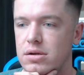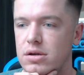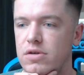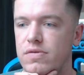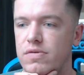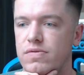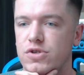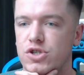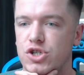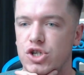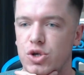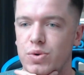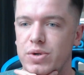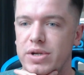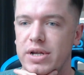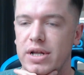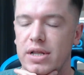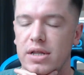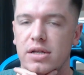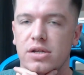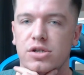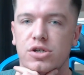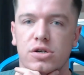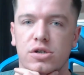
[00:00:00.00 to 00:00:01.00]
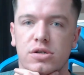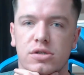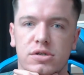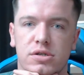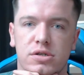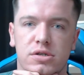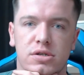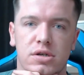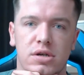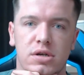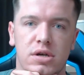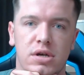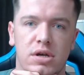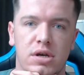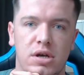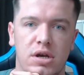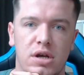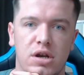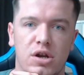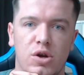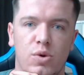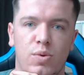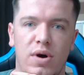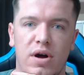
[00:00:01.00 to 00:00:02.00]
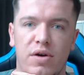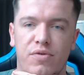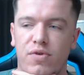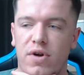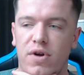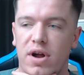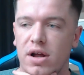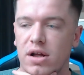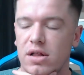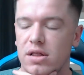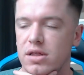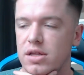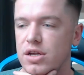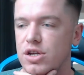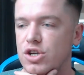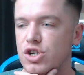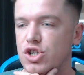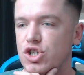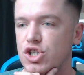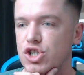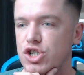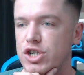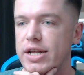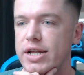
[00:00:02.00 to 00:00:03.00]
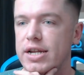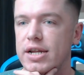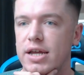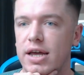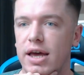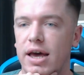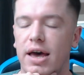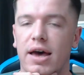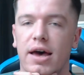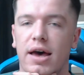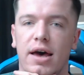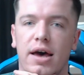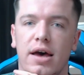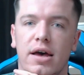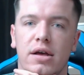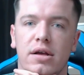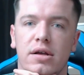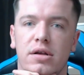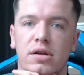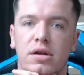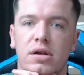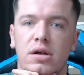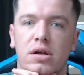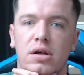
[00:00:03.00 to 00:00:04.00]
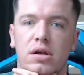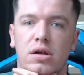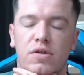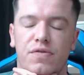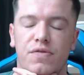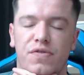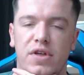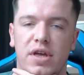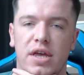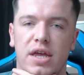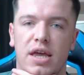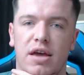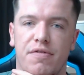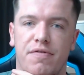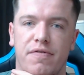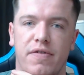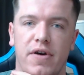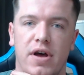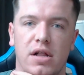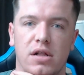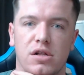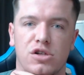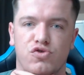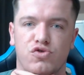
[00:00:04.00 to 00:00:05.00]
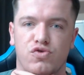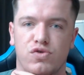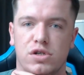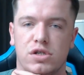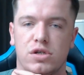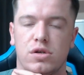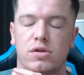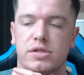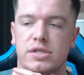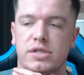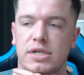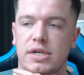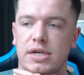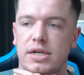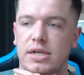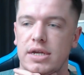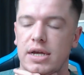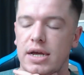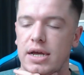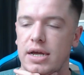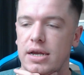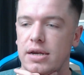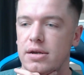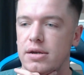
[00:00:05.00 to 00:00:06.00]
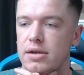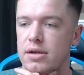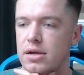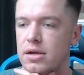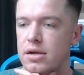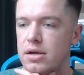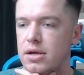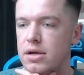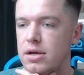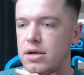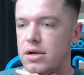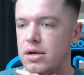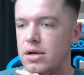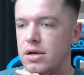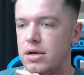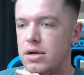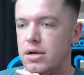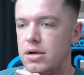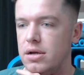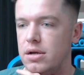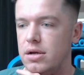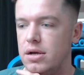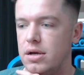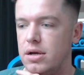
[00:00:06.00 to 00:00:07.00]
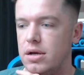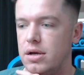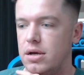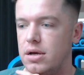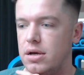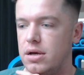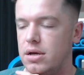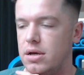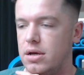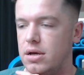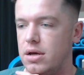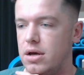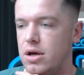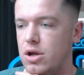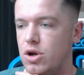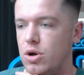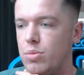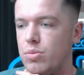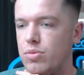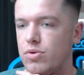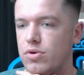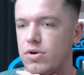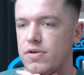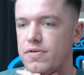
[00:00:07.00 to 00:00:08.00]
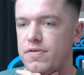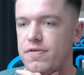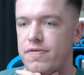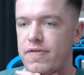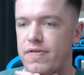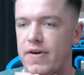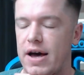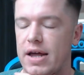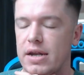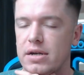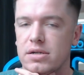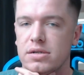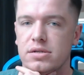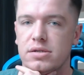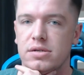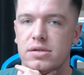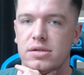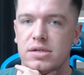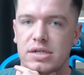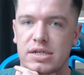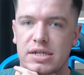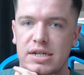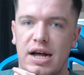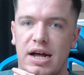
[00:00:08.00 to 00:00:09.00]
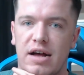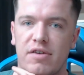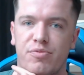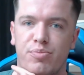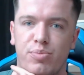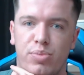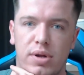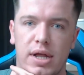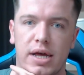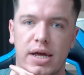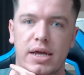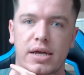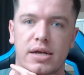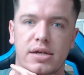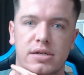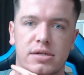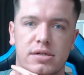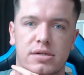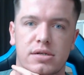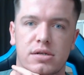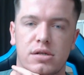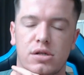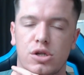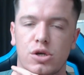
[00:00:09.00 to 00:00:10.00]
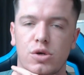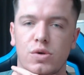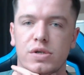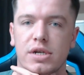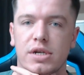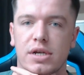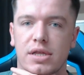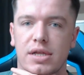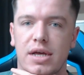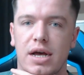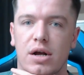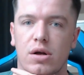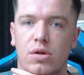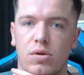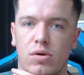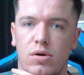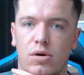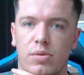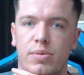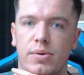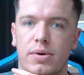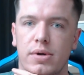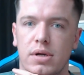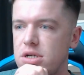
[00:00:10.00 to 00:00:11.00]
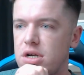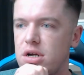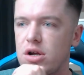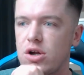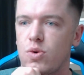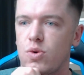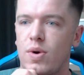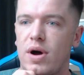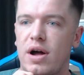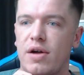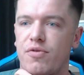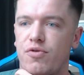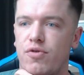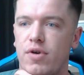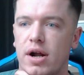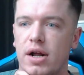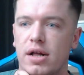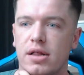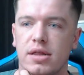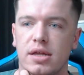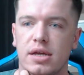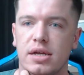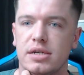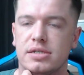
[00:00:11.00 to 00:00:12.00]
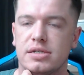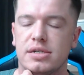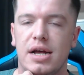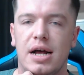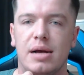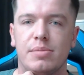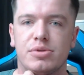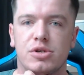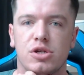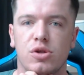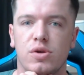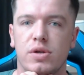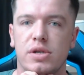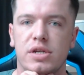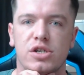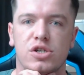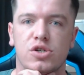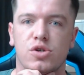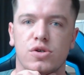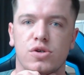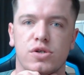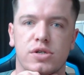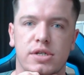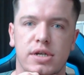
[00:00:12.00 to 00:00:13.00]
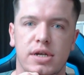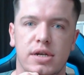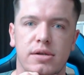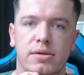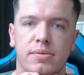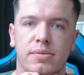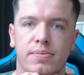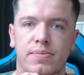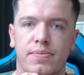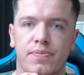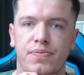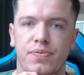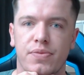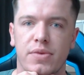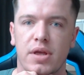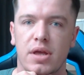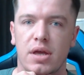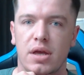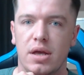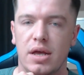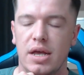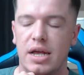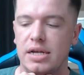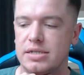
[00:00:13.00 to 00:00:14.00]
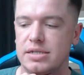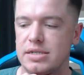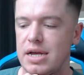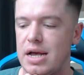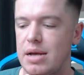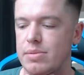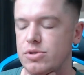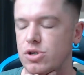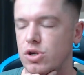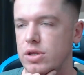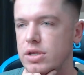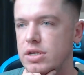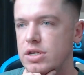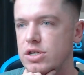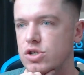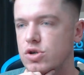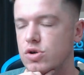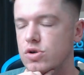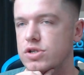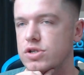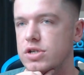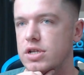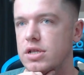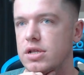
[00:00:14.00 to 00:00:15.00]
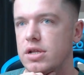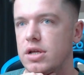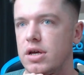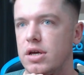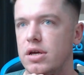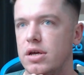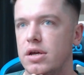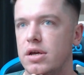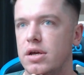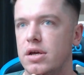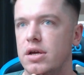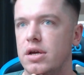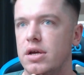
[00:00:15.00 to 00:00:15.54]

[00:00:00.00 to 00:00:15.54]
of due diligence and, quite frankly, shit care of the EFL has resulted in a number of fans, staff, players losing their club. And quite frankly, it's absolutely disgusting. It's absolutely disgusting that